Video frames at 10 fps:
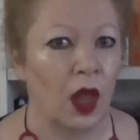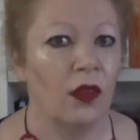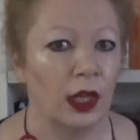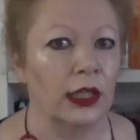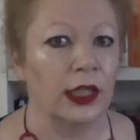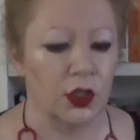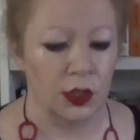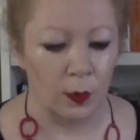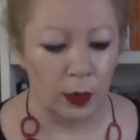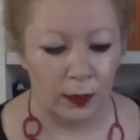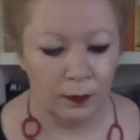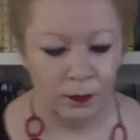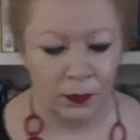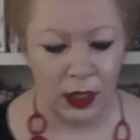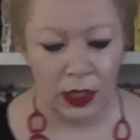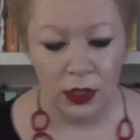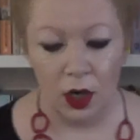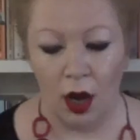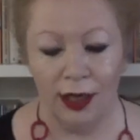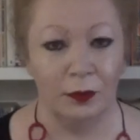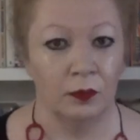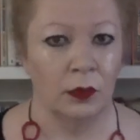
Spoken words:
9,